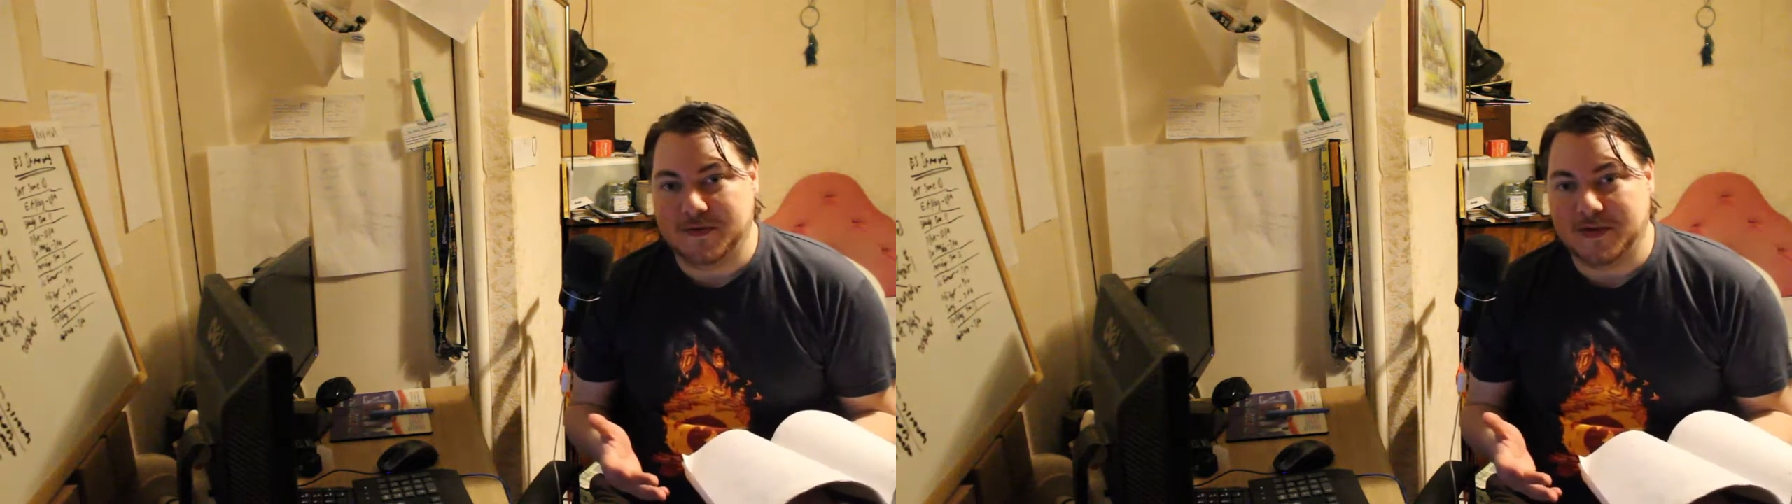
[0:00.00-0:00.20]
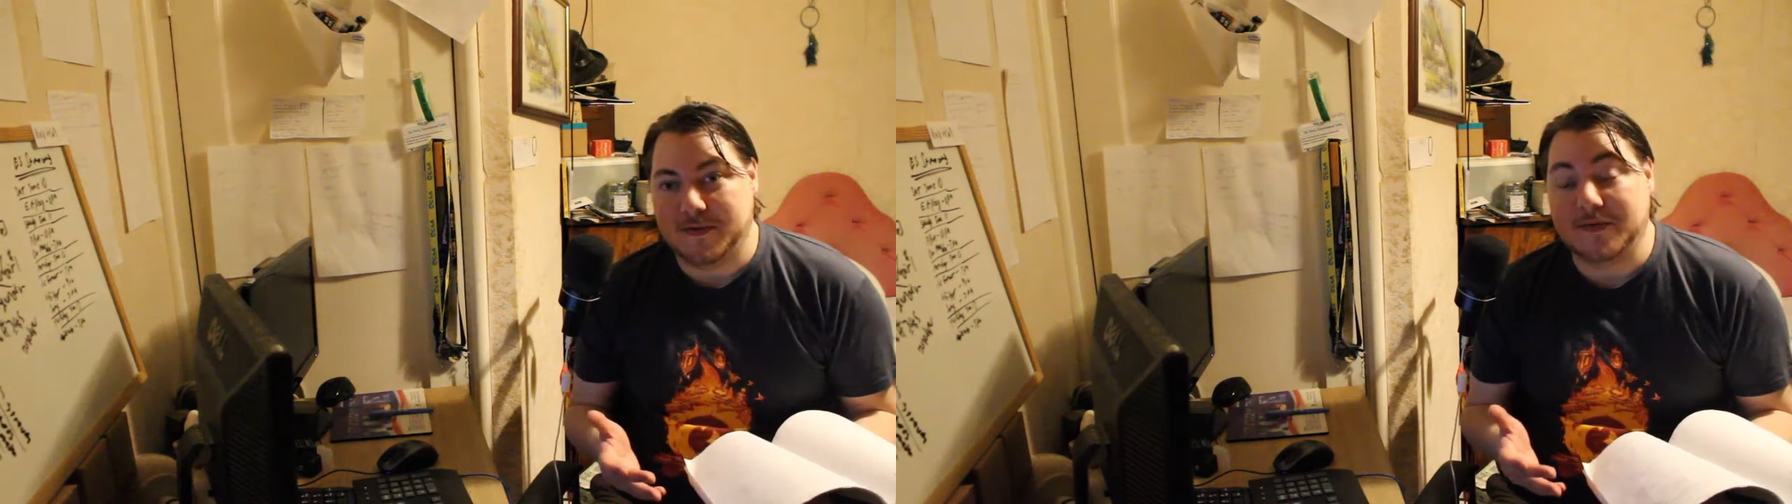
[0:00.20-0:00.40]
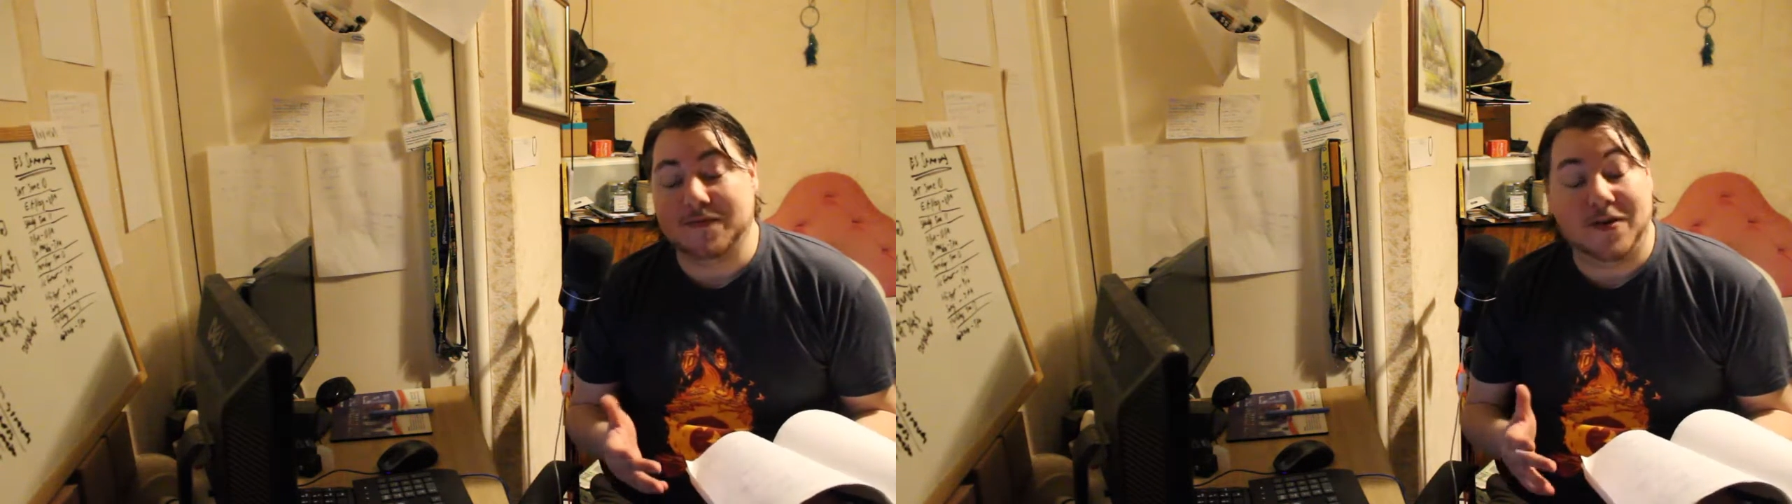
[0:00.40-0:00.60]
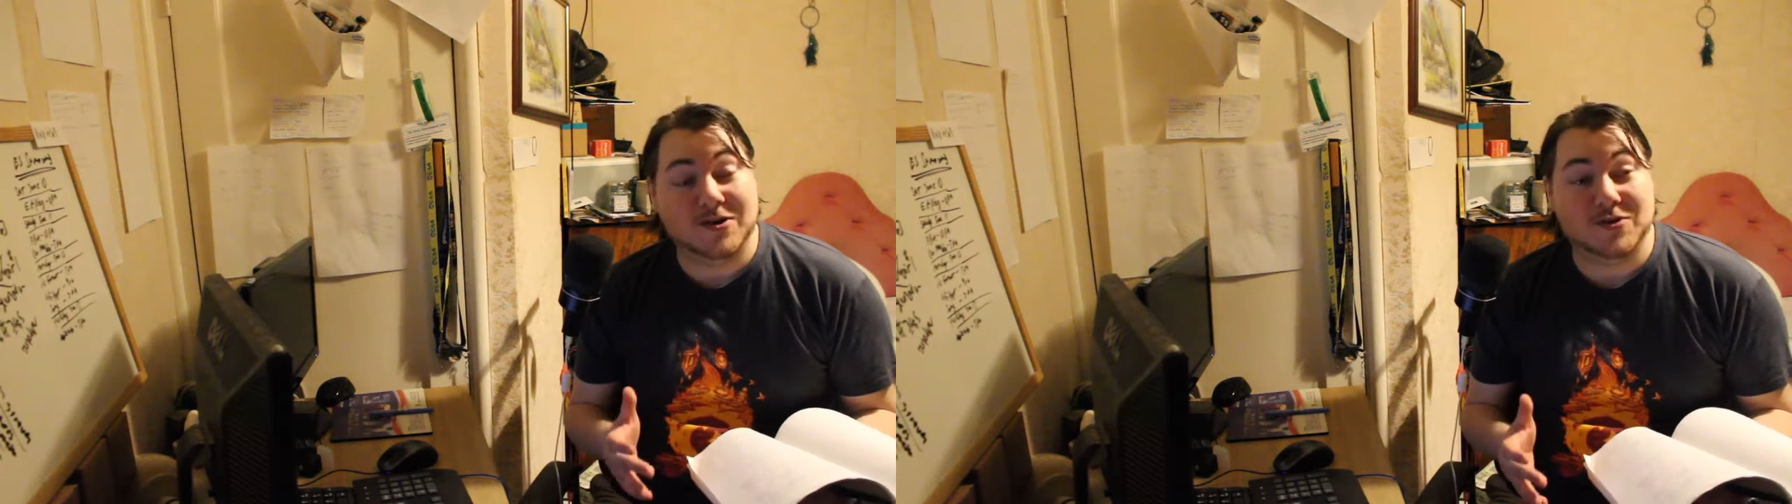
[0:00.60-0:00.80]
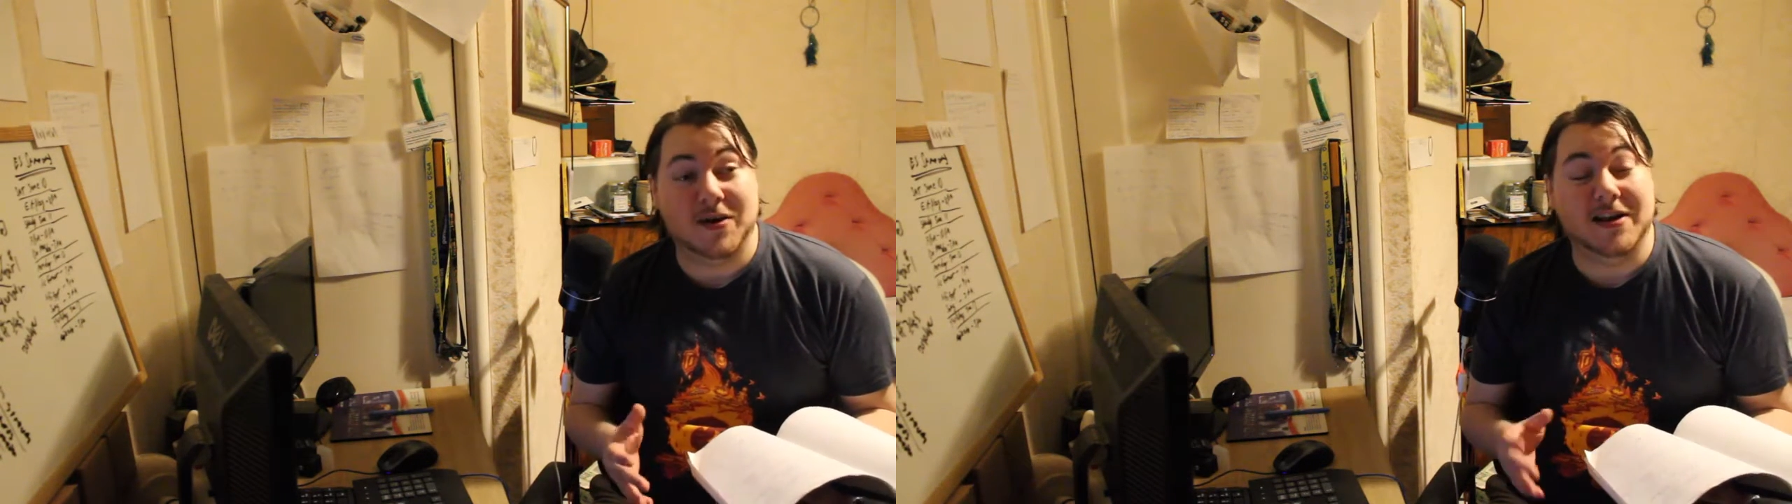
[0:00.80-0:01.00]
for them can
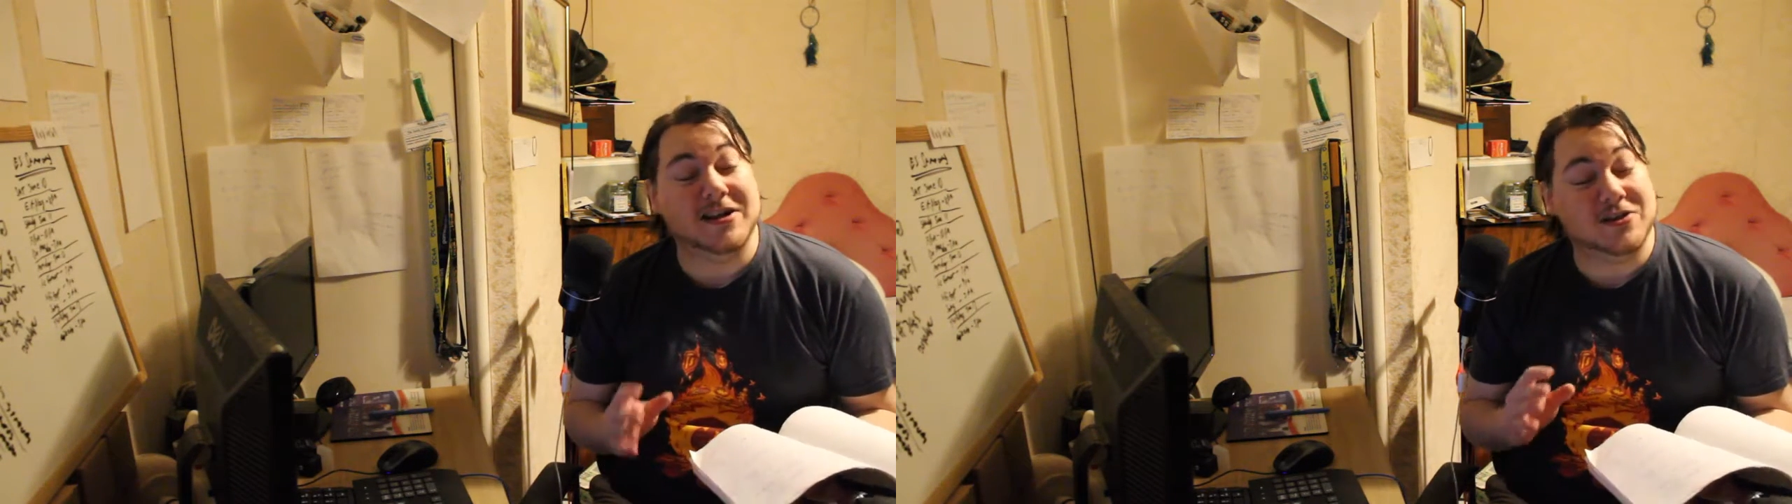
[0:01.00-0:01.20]
fluctuate